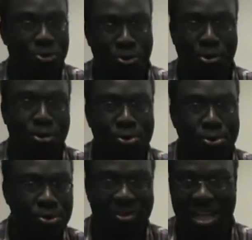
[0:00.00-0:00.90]

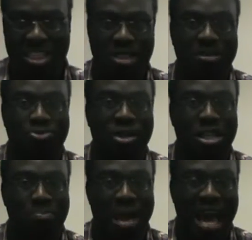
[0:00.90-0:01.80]
Ooh, racism is
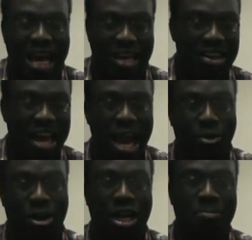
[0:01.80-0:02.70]
really bad, and
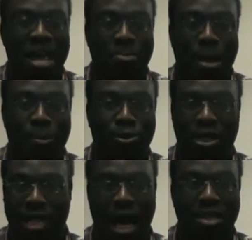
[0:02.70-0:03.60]
we're gonna make people
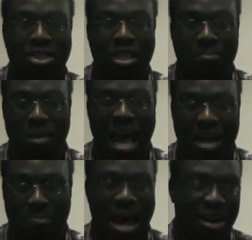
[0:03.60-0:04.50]
illogically
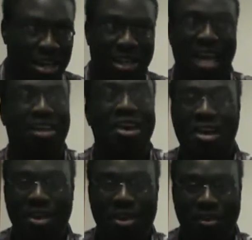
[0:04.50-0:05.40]
bad about it. Like,
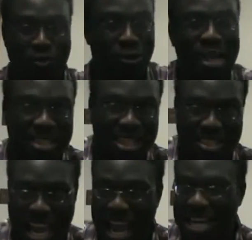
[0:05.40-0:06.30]
for
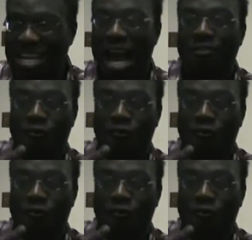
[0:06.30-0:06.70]
instance, Ange had